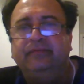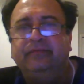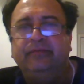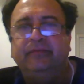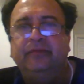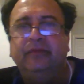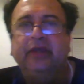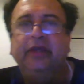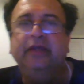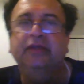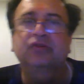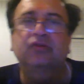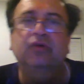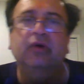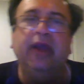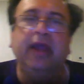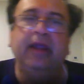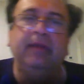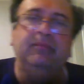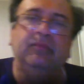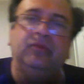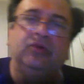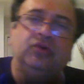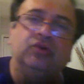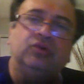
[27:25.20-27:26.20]
Okay, so
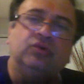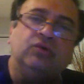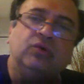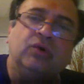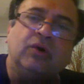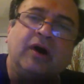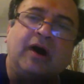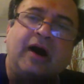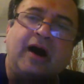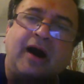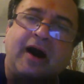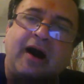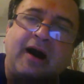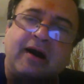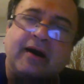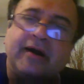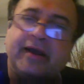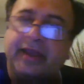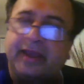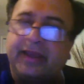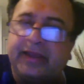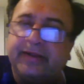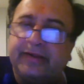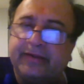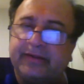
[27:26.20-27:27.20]
M2I,
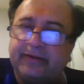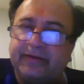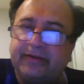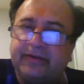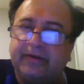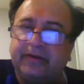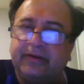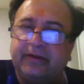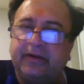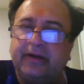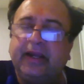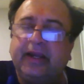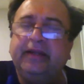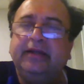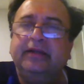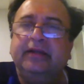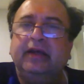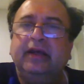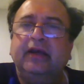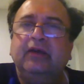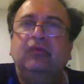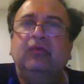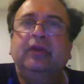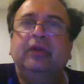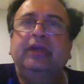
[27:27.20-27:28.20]
right,
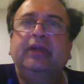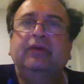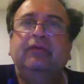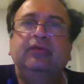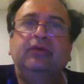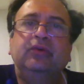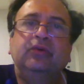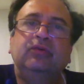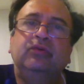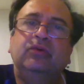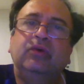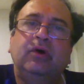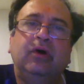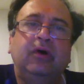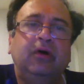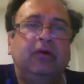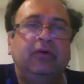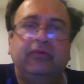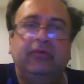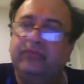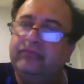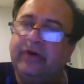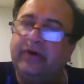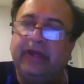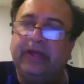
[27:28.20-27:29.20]
will give you
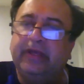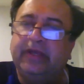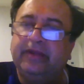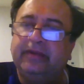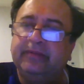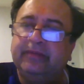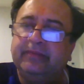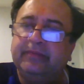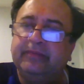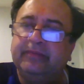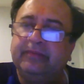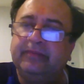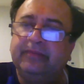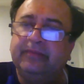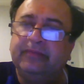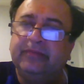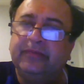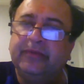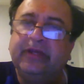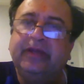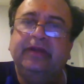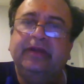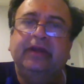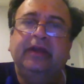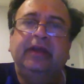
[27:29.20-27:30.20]
phi.
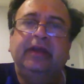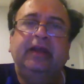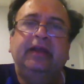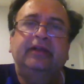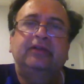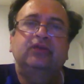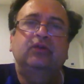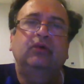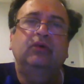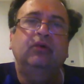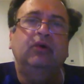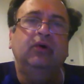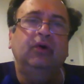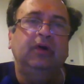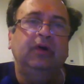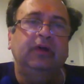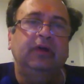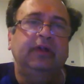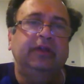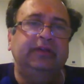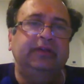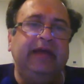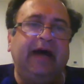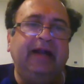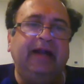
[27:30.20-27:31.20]
Okay, so
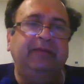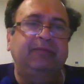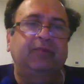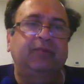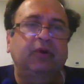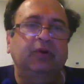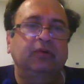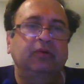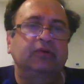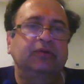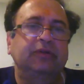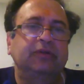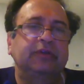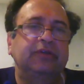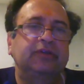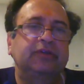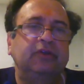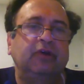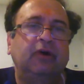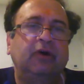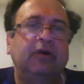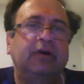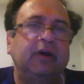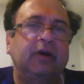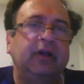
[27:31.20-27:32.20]
that produces
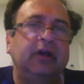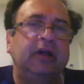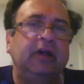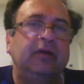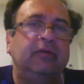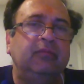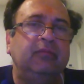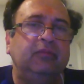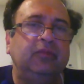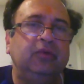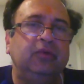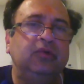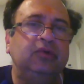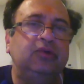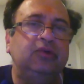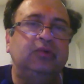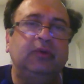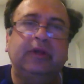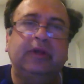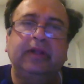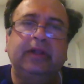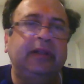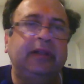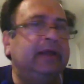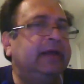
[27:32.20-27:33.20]
your
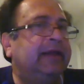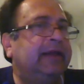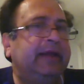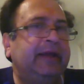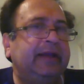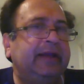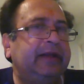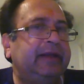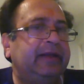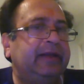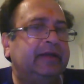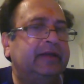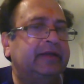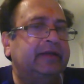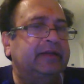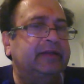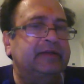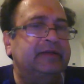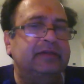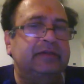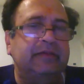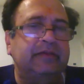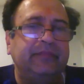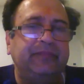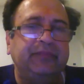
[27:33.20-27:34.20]
mutual
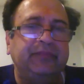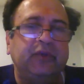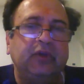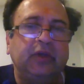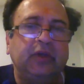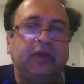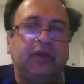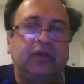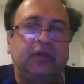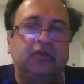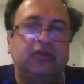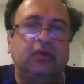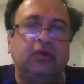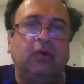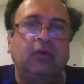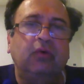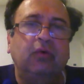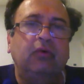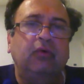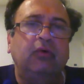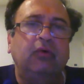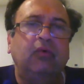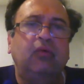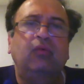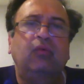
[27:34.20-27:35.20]
inductance.
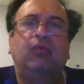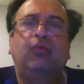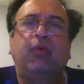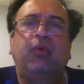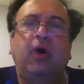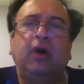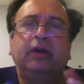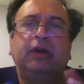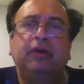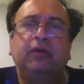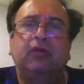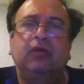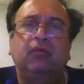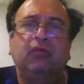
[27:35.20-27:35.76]
So what